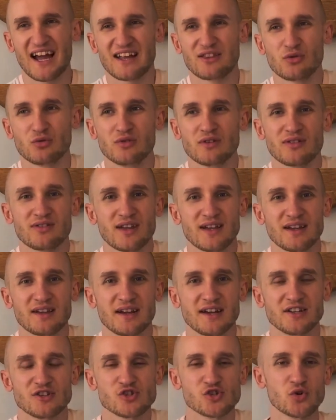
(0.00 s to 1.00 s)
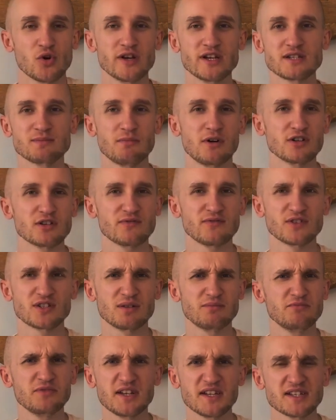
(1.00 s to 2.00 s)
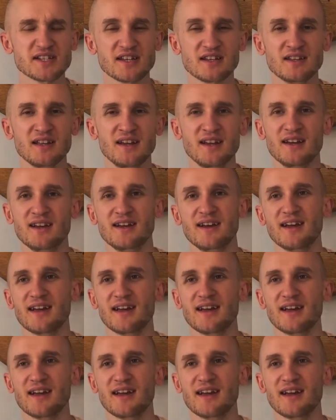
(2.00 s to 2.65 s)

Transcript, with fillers: I don't think I enjoy as much for some reason.